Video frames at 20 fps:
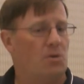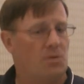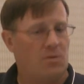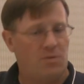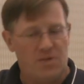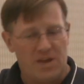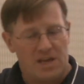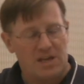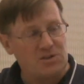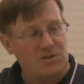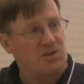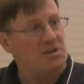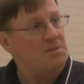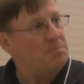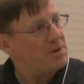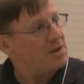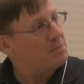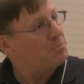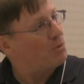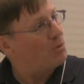These are
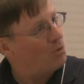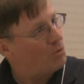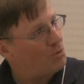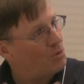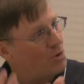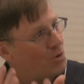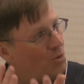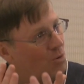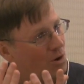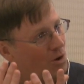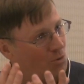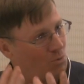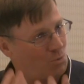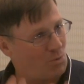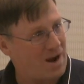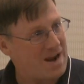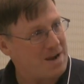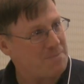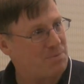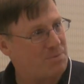the people who are
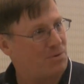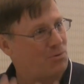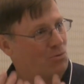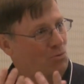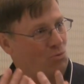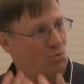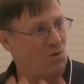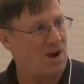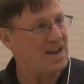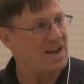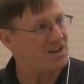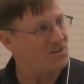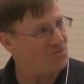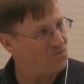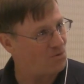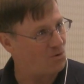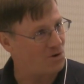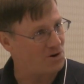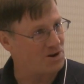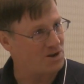ripe, ready
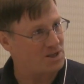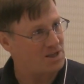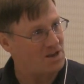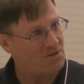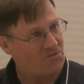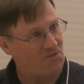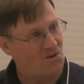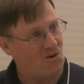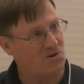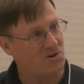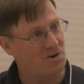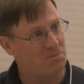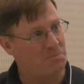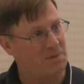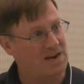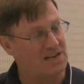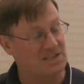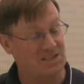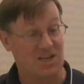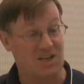for you. They fall in your
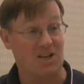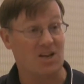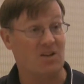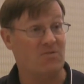basket.